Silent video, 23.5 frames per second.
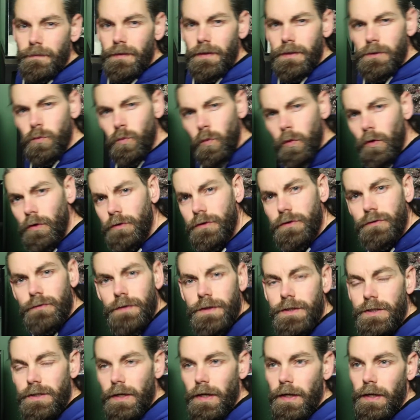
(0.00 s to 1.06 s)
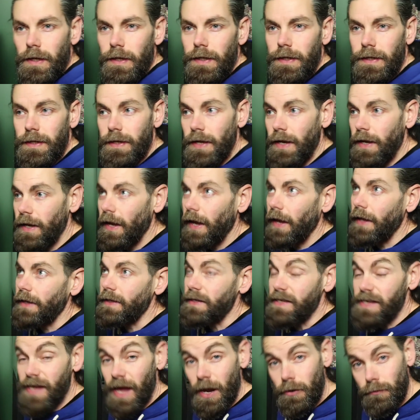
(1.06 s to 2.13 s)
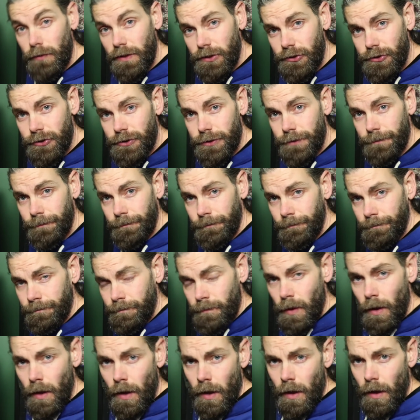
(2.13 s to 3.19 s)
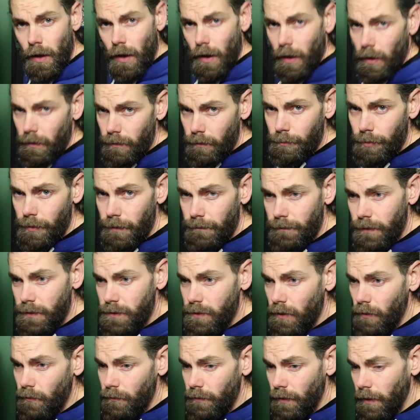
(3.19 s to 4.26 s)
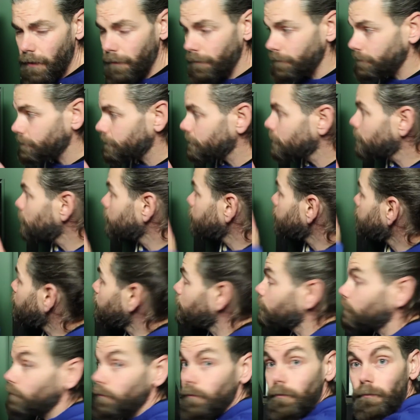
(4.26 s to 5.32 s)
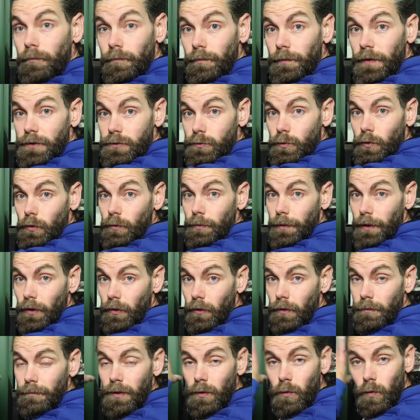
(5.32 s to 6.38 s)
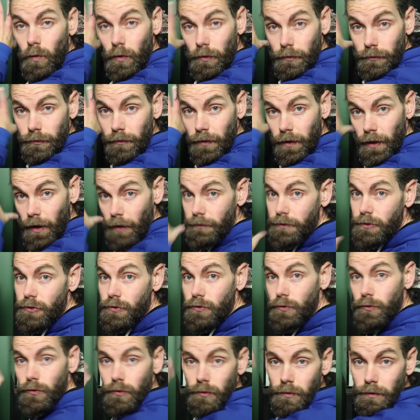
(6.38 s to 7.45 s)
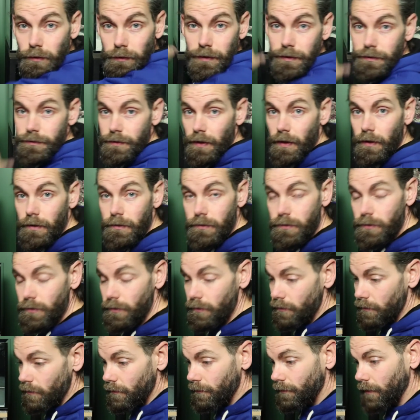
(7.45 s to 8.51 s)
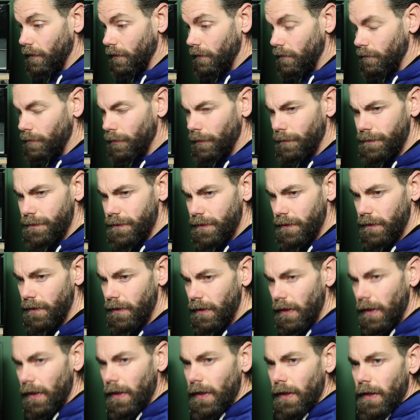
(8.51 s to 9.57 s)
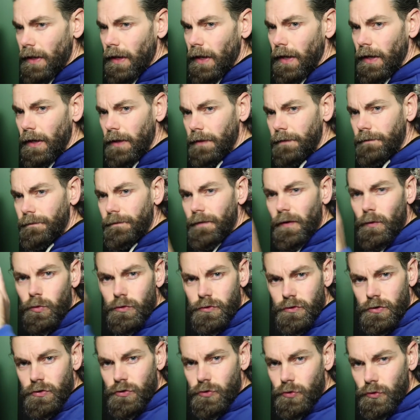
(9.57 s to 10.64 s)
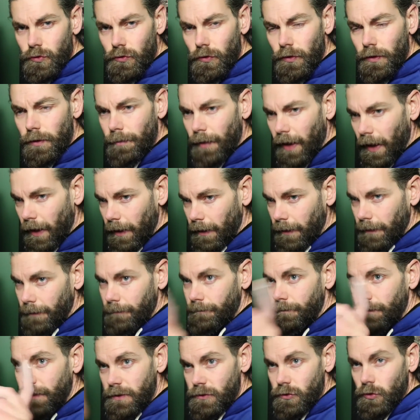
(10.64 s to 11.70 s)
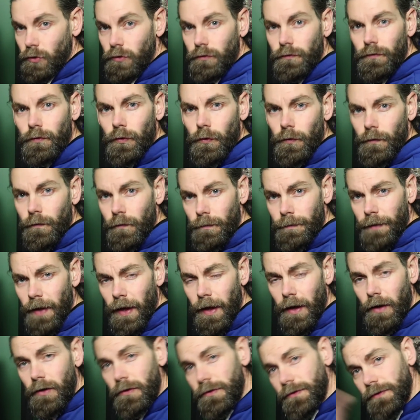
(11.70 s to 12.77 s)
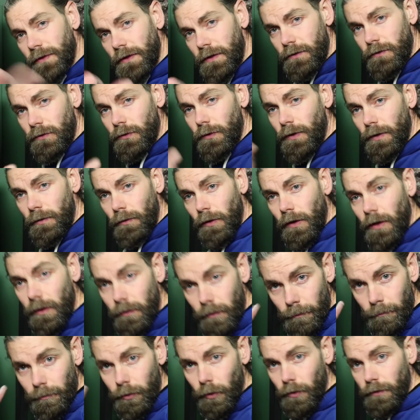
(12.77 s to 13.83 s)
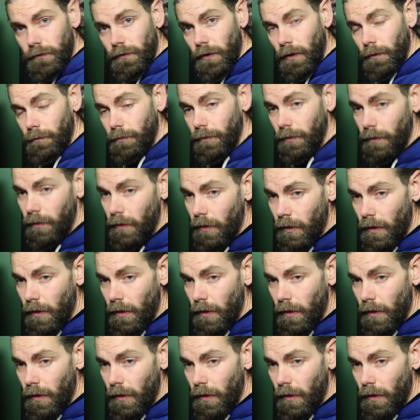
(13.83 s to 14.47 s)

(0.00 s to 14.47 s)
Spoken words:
This was originally a garage. The previous owner, this wall behind me was the garage door. It's out to the front of the property, and there was a door on the back. He's knocked through from the house into it and blocked up